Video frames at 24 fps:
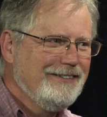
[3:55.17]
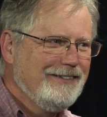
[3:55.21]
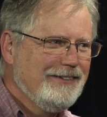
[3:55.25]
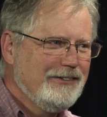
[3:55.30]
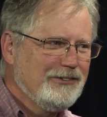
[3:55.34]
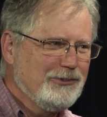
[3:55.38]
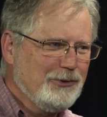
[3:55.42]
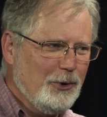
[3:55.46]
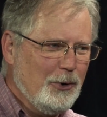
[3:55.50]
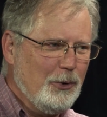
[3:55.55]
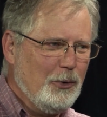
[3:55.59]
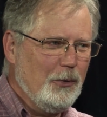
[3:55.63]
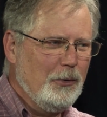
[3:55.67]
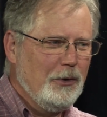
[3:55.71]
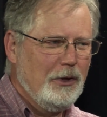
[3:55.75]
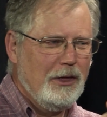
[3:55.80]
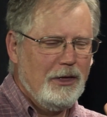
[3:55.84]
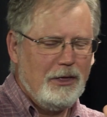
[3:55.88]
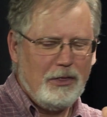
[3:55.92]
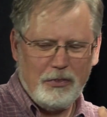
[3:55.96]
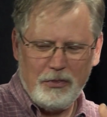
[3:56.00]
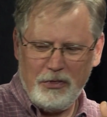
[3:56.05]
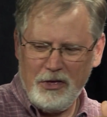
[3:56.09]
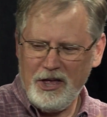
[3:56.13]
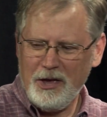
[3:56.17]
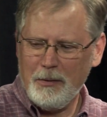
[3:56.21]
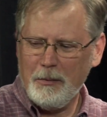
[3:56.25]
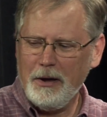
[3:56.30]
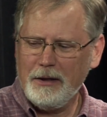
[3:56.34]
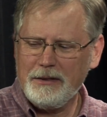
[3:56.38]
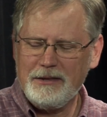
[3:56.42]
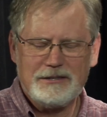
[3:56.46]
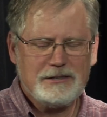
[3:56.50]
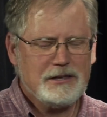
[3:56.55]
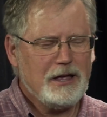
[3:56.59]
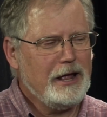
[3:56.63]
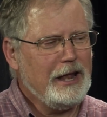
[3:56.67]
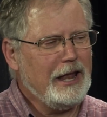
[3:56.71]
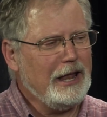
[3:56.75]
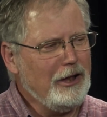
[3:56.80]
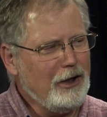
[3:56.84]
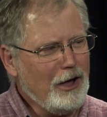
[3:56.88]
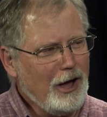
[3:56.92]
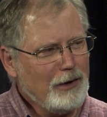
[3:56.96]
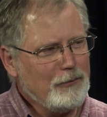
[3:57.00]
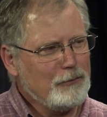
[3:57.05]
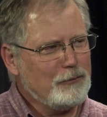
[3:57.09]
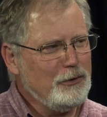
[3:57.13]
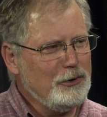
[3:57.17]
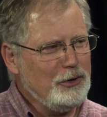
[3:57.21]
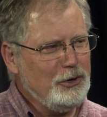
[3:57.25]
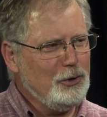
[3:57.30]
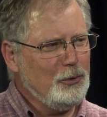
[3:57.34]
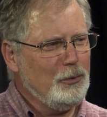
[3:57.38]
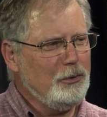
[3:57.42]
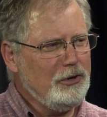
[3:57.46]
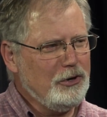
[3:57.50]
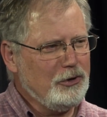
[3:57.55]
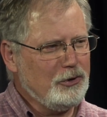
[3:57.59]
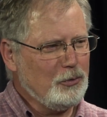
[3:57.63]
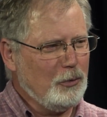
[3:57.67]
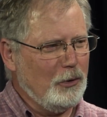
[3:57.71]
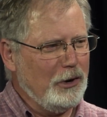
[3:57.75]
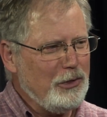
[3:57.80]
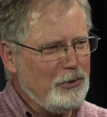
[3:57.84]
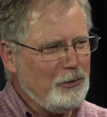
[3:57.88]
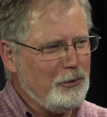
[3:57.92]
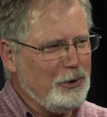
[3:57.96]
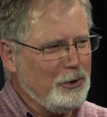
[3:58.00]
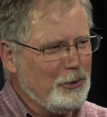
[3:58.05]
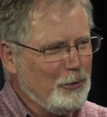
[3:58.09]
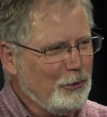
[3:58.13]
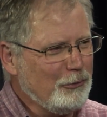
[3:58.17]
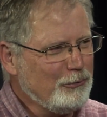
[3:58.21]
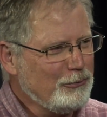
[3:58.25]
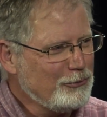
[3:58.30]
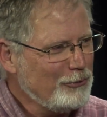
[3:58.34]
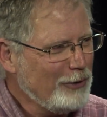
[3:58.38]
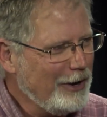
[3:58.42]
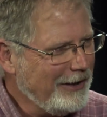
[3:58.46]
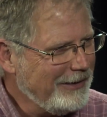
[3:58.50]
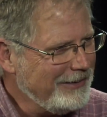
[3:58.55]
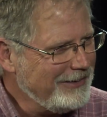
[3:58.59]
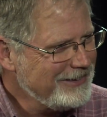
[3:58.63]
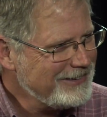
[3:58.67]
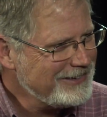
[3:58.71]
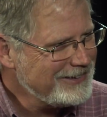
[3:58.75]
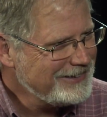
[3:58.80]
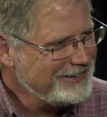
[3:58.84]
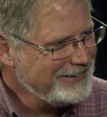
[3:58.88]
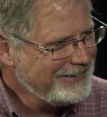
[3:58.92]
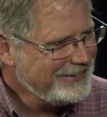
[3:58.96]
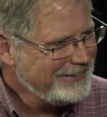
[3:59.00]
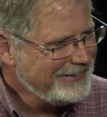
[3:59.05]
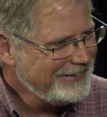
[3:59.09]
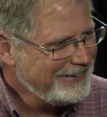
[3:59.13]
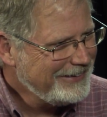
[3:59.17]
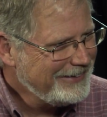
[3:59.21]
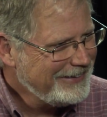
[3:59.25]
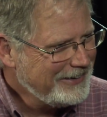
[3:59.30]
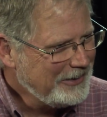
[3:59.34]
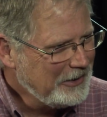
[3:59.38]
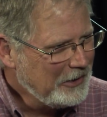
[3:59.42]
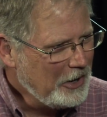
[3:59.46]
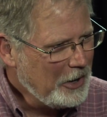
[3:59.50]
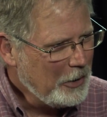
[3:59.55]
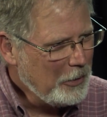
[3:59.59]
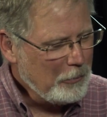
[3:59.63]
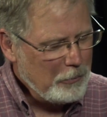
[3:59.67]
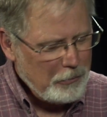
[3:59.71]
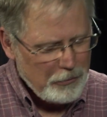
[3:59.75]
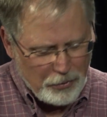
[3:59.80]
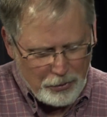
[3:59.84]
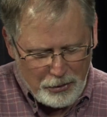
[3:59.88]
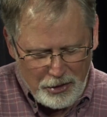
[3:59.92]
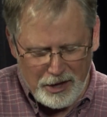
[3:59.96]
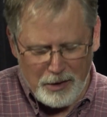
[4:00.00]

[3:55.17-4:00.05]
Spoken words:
So think about designing not for you and your 23-year-old friends. Think